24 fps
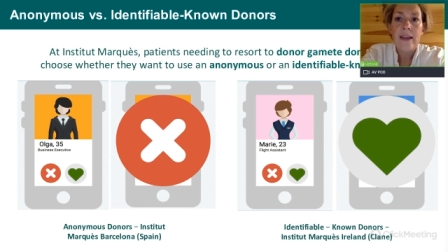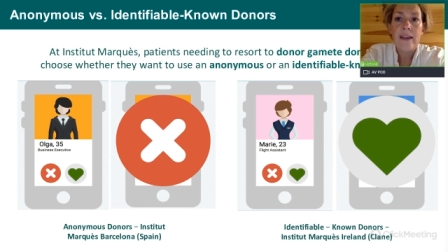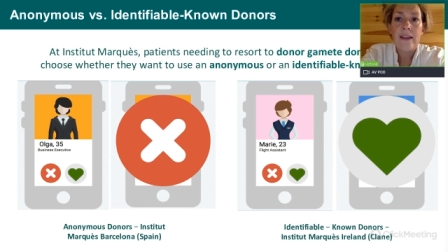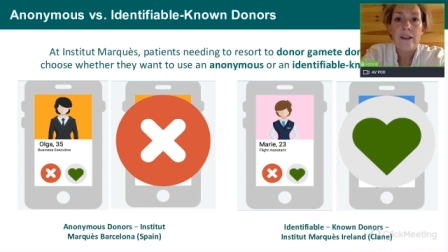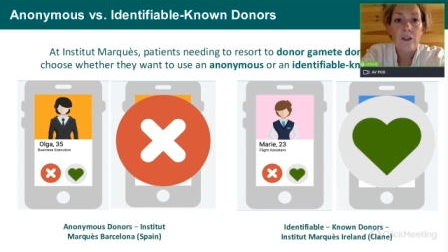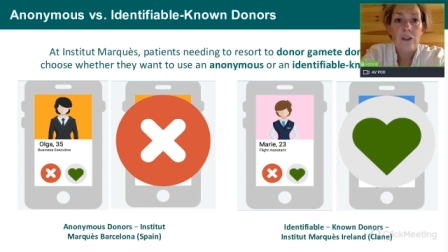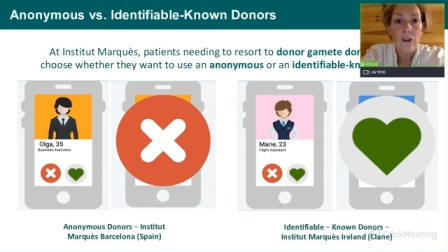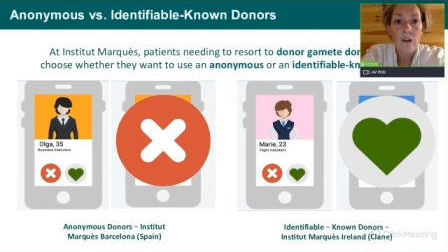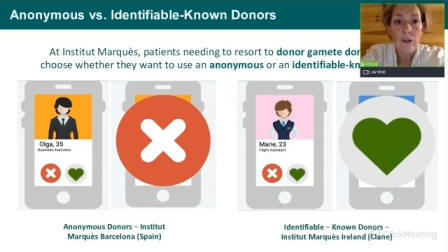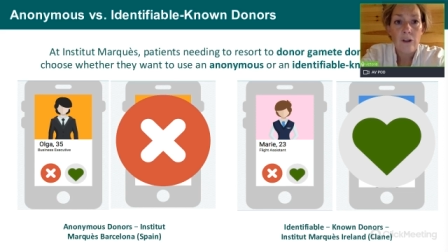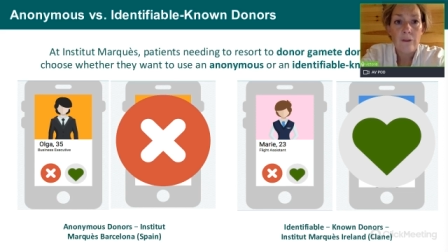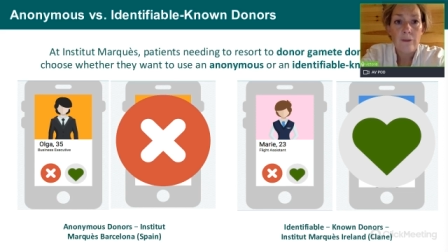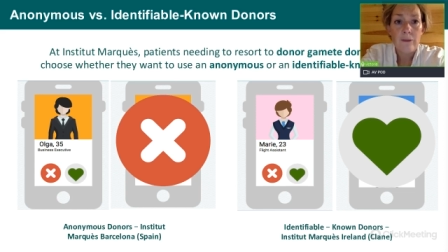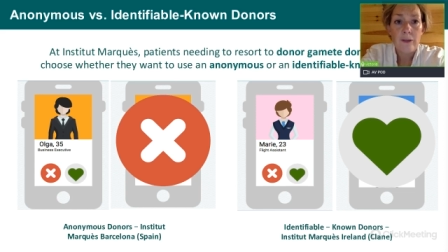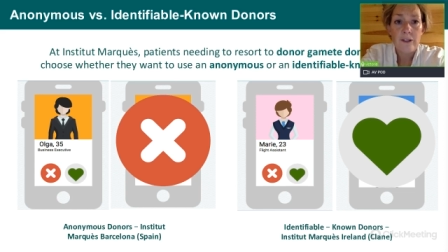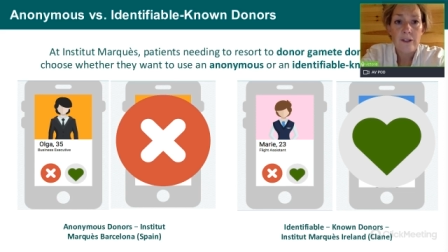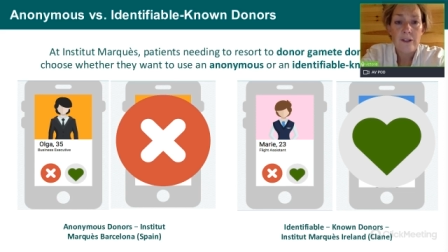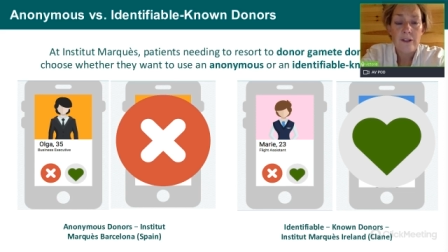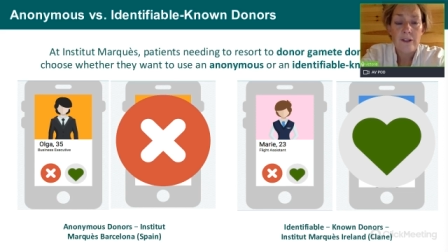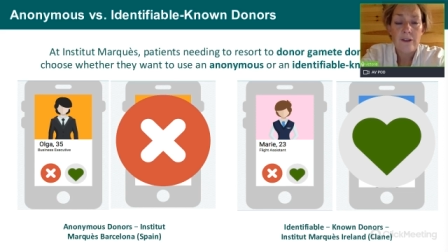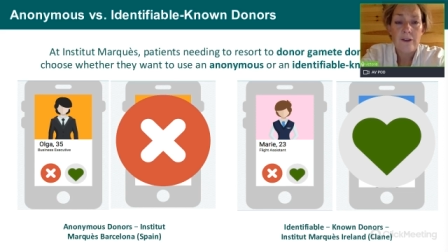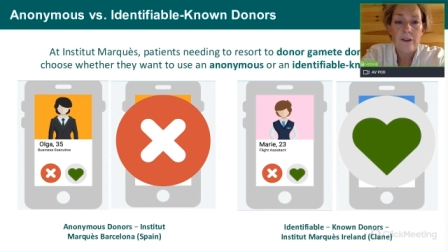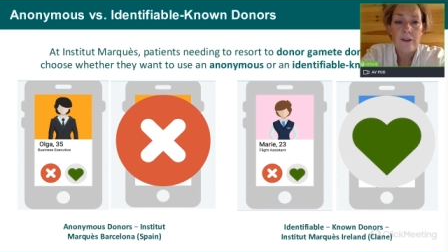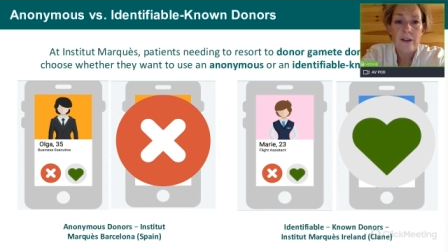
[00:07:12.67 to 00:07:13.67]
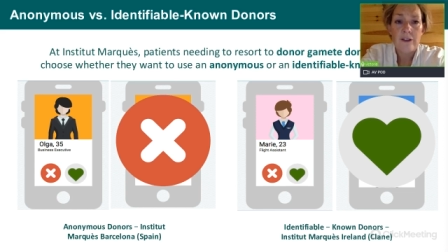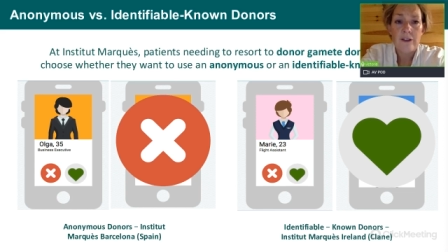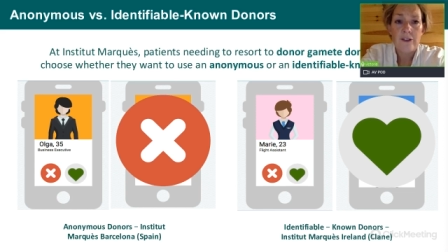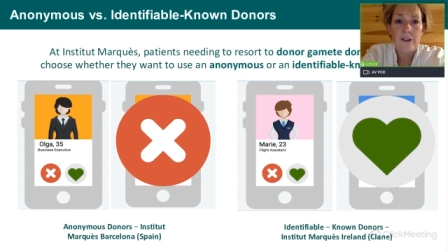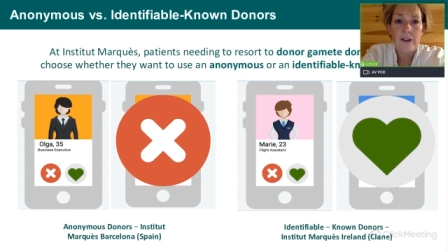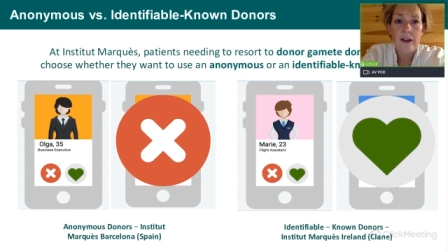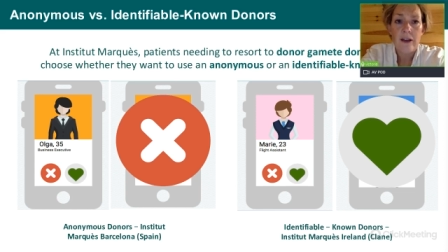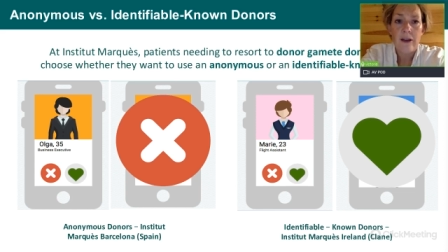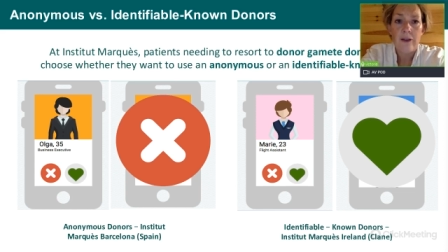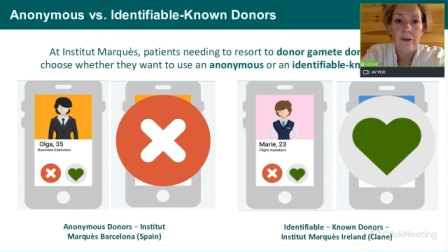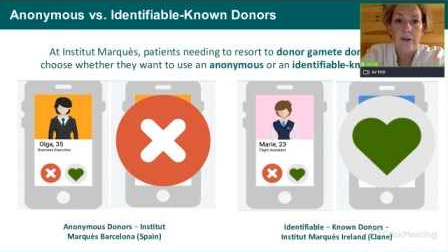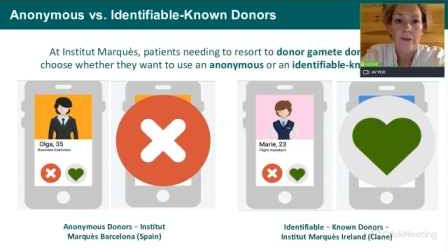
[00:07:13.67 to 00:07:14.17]
In anonymous
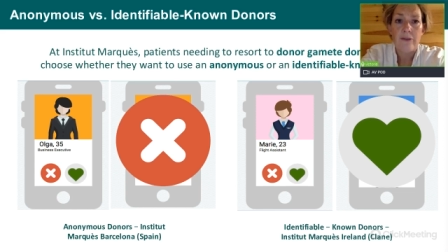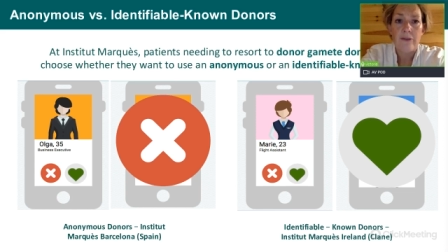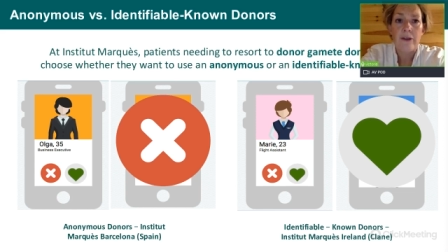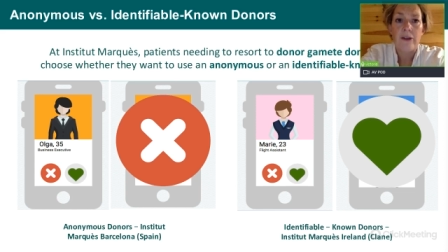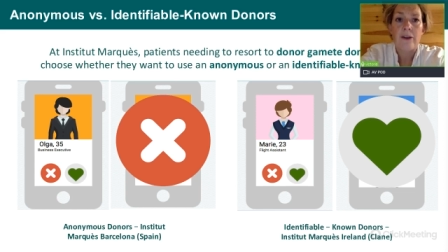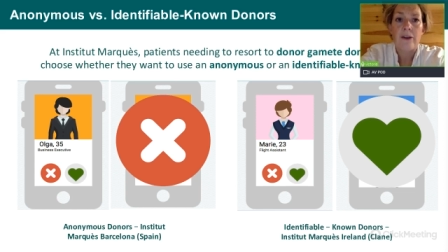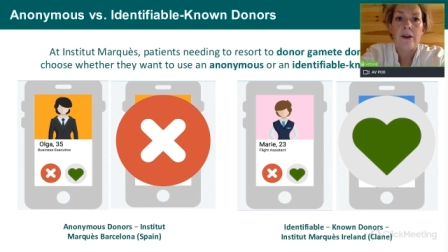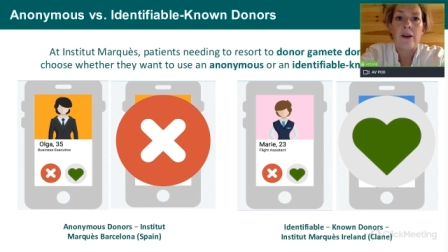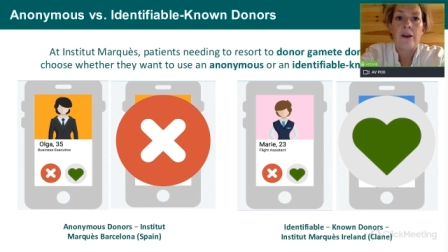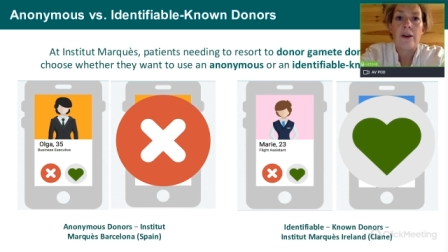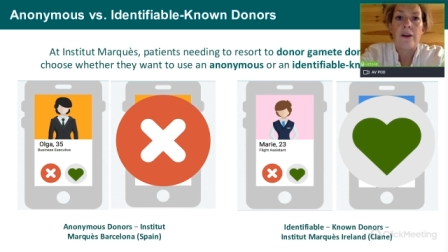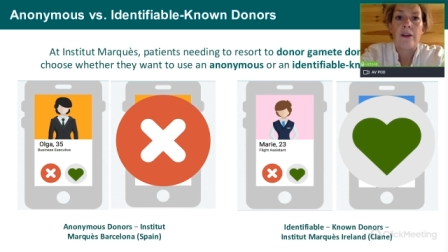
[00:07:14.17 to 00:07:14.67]
donation, however,